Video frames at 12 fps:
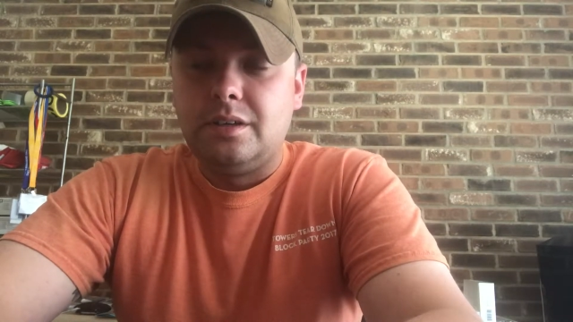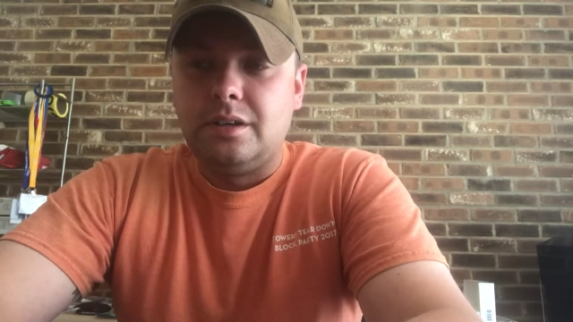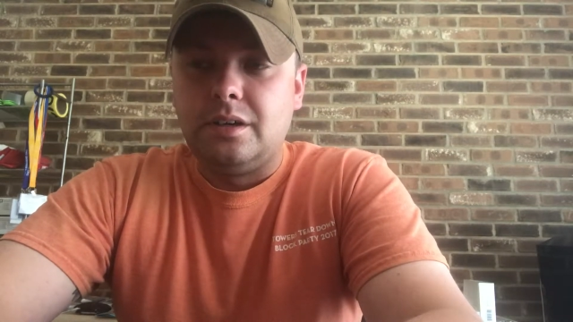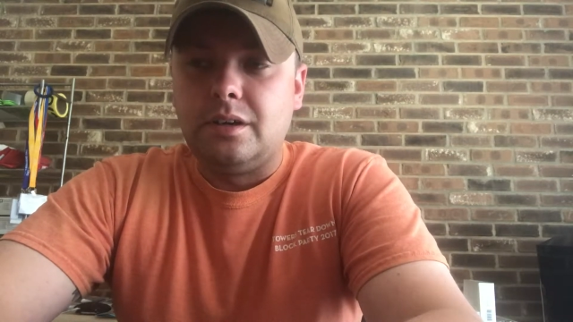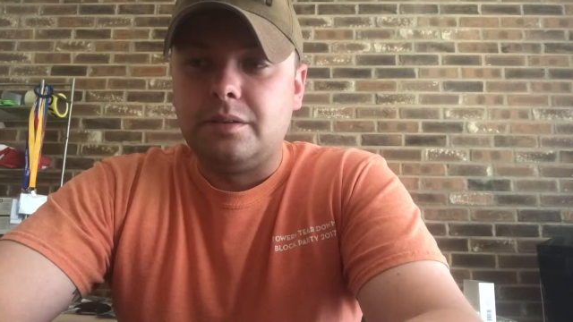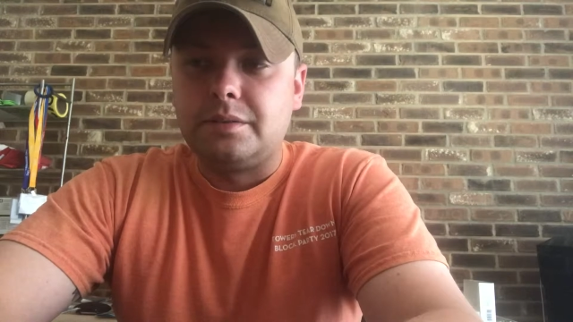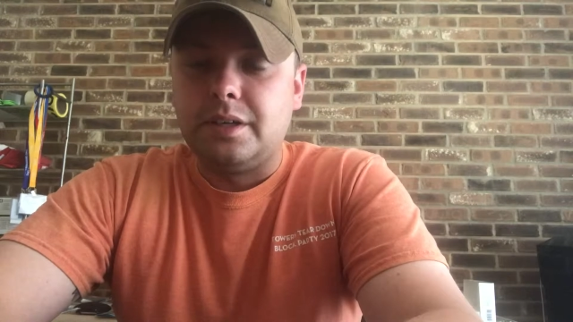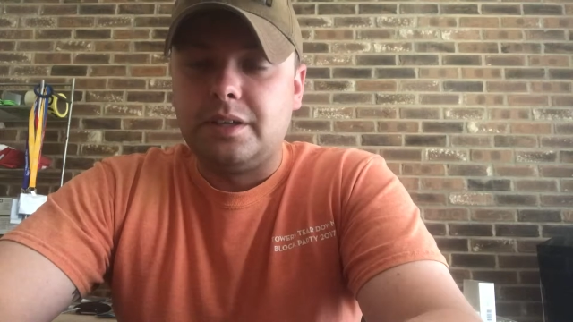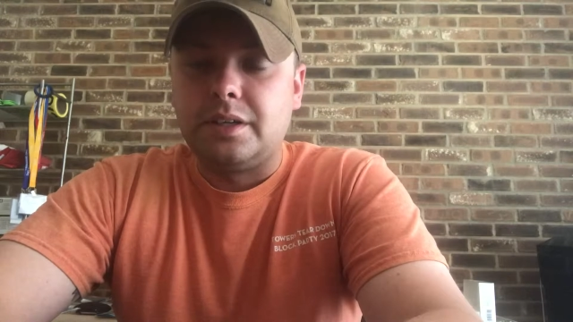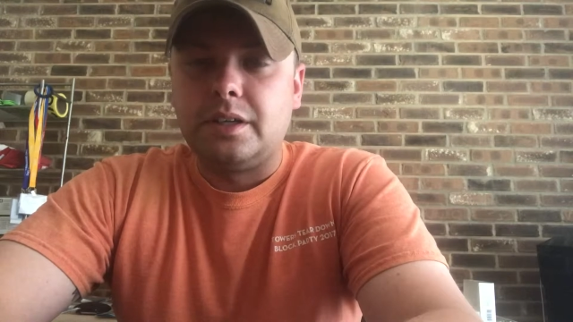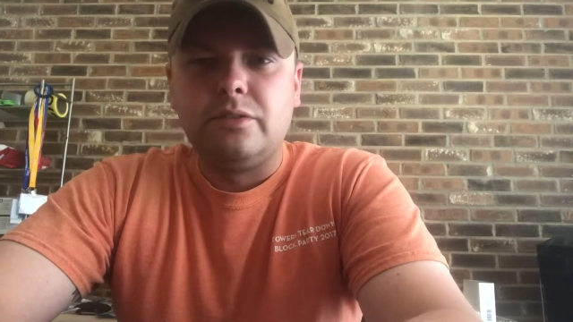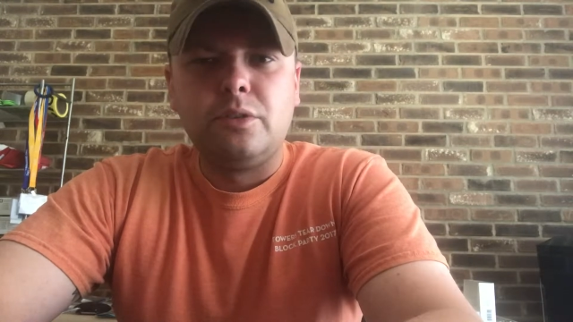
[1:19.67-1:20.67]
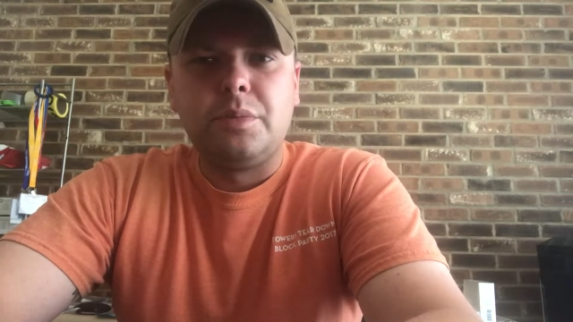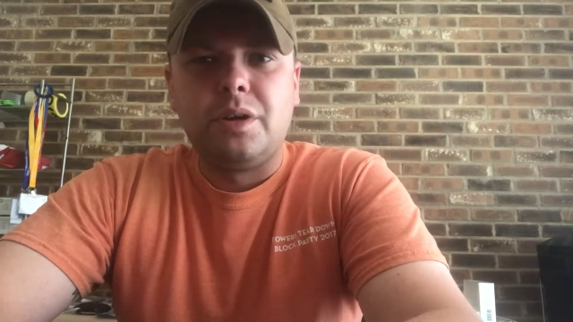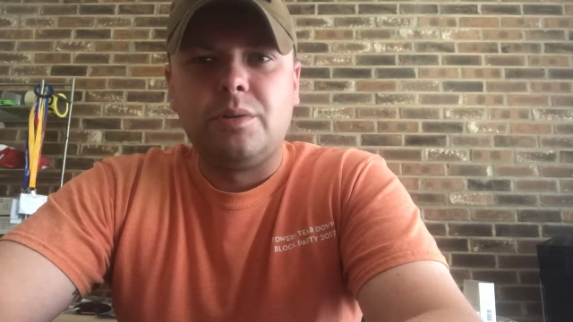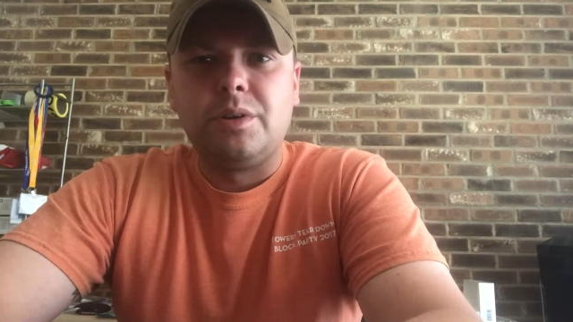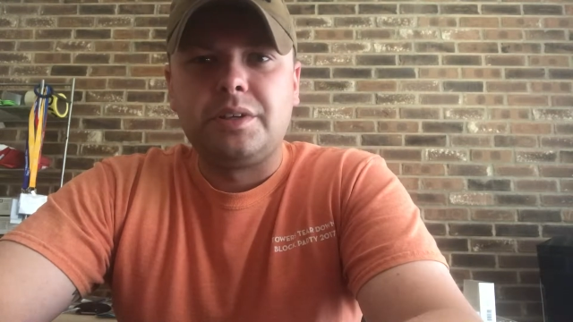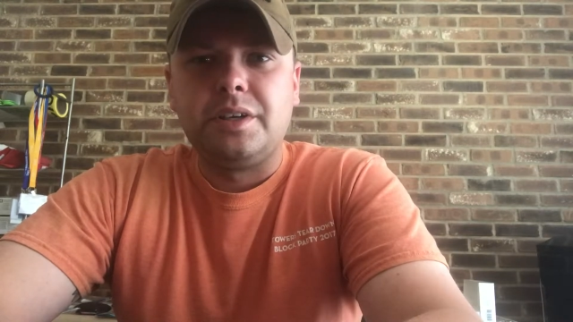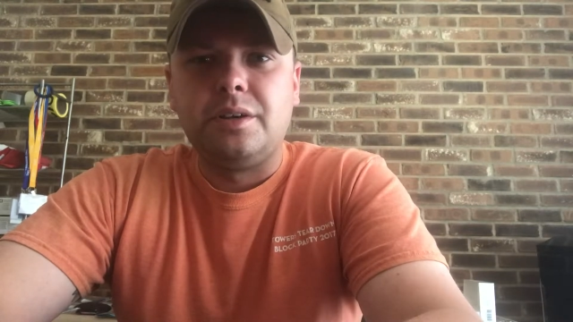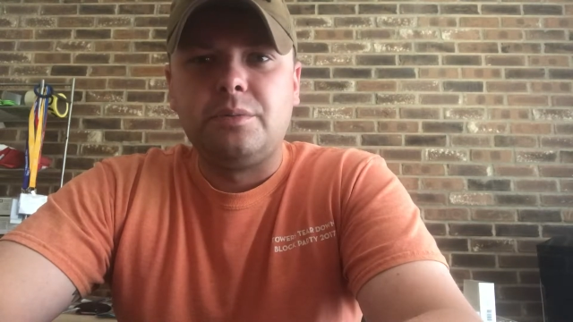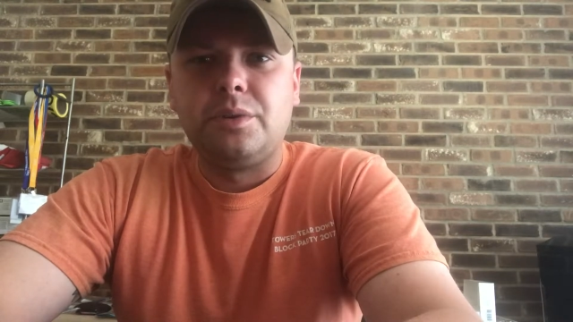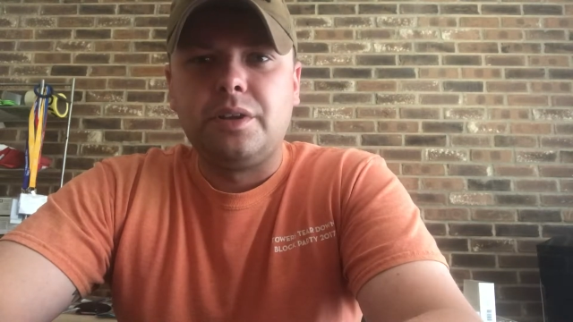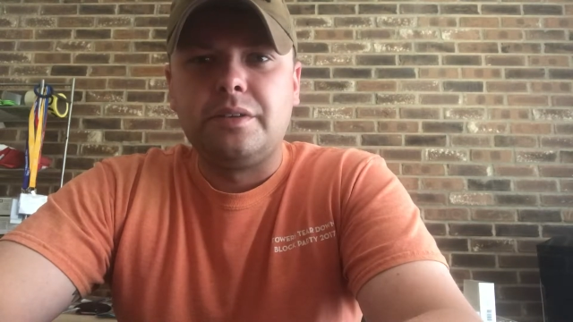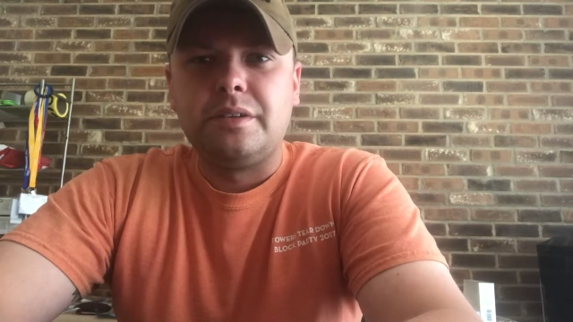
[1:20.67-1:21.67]
Kind of give you my rundown,
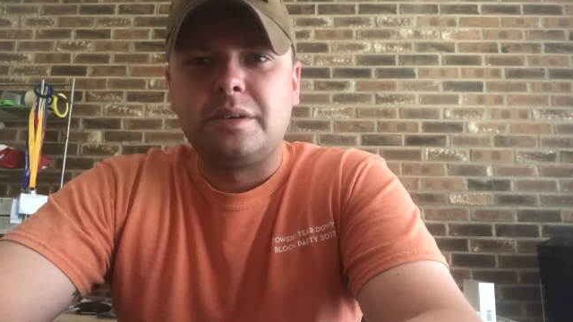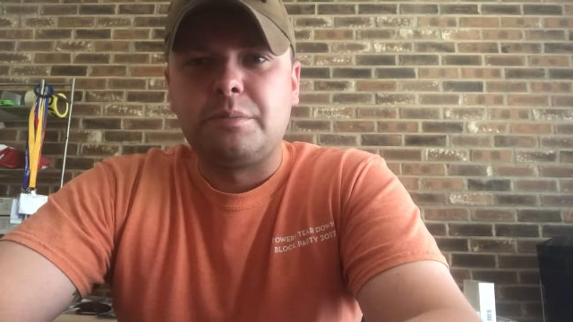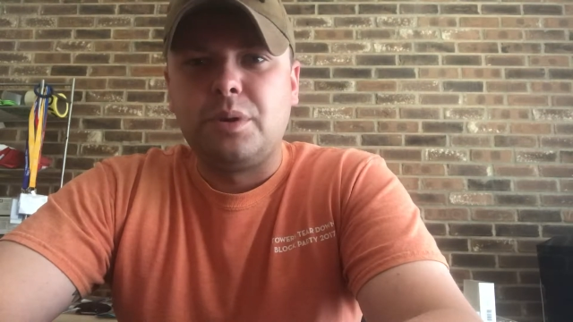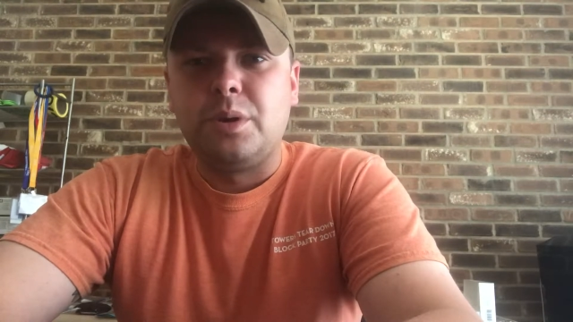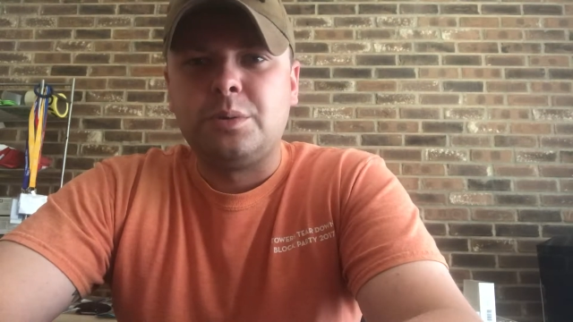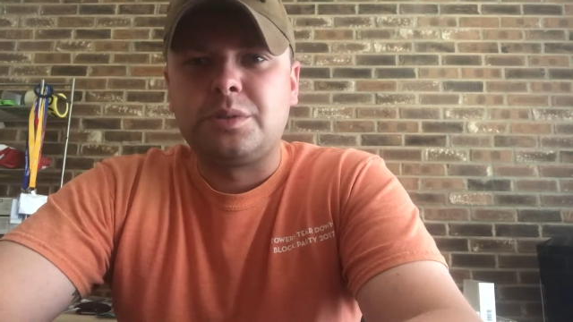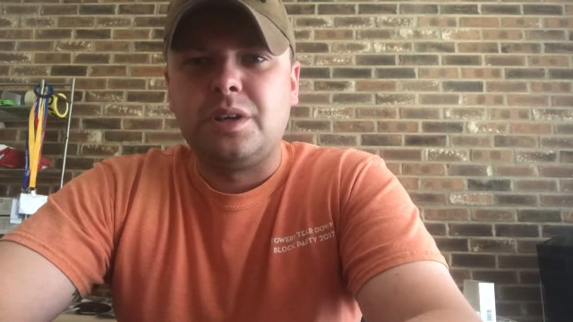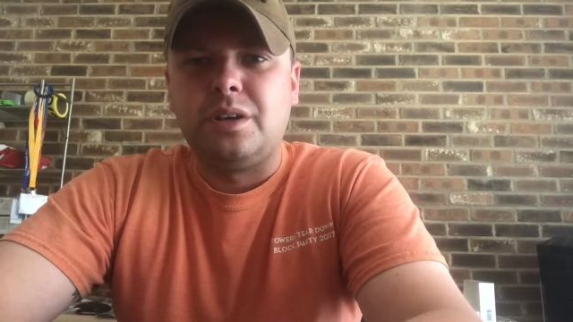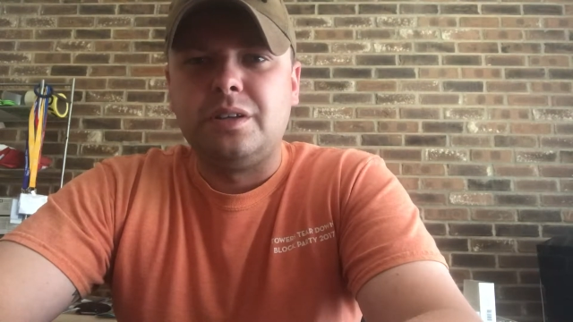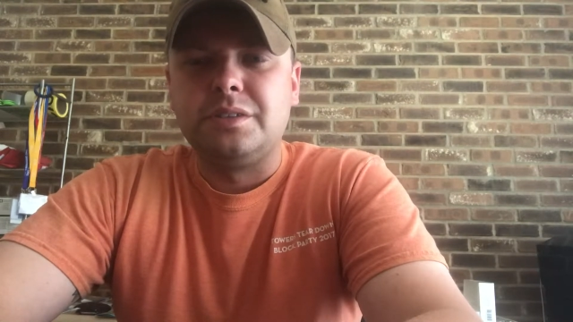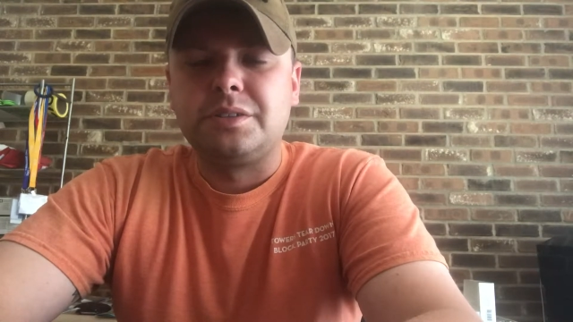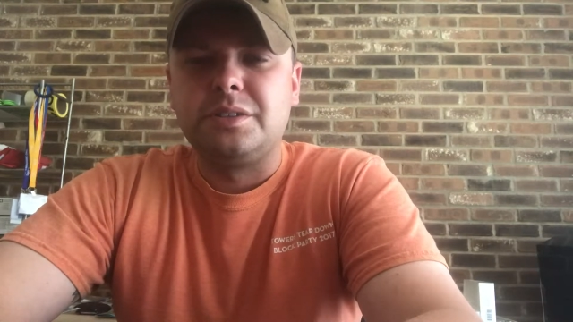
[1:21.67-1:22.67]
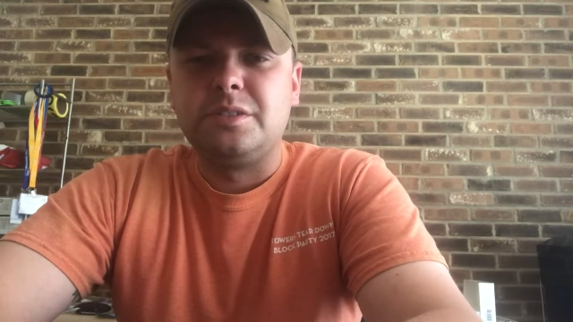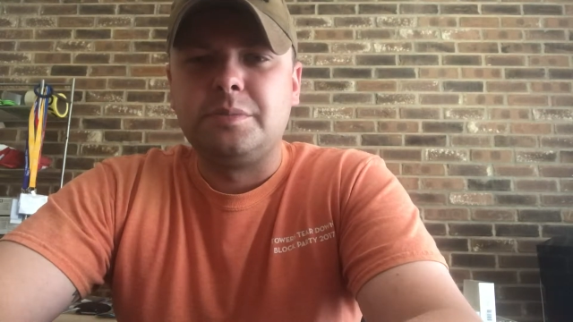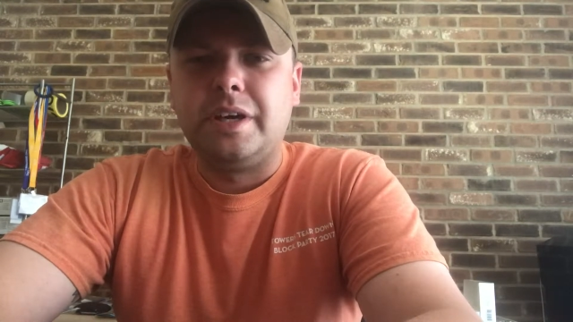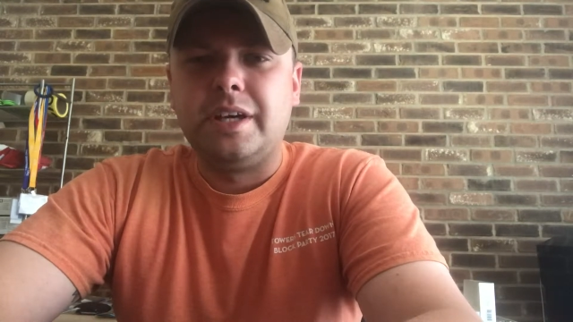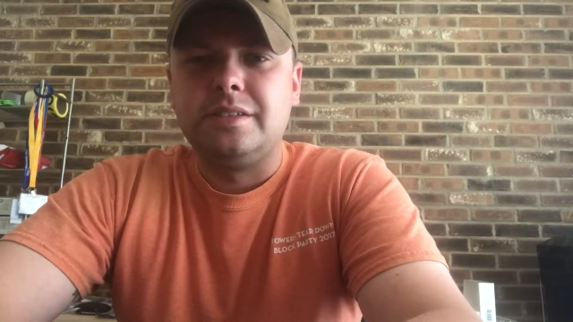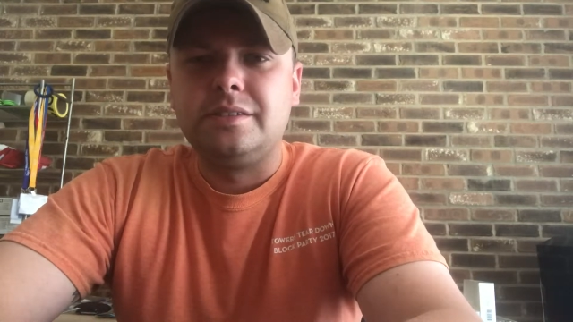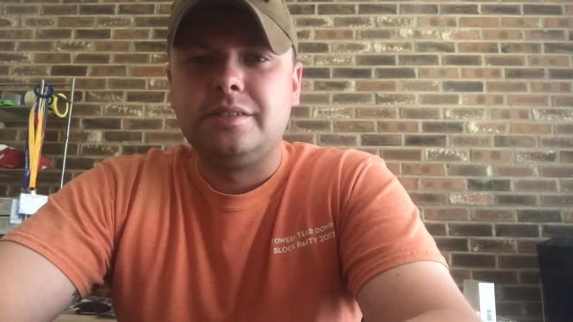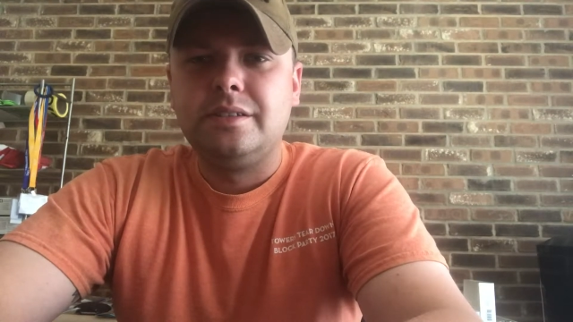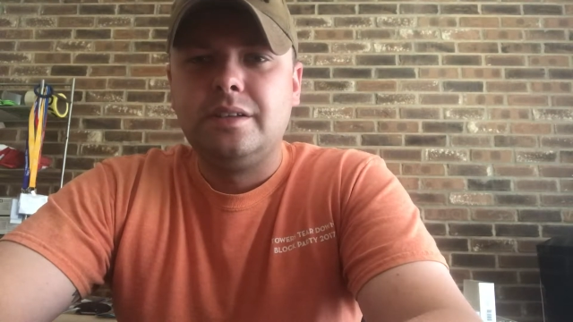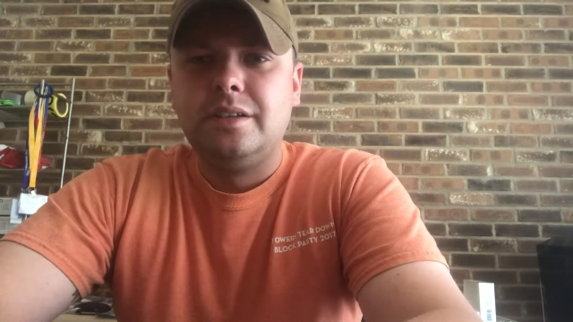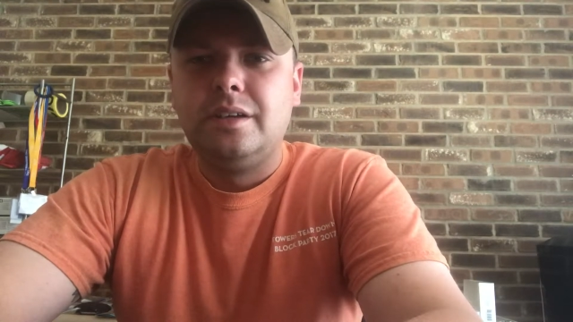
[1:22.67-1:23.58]
what I think, pros, cons, goods, bads,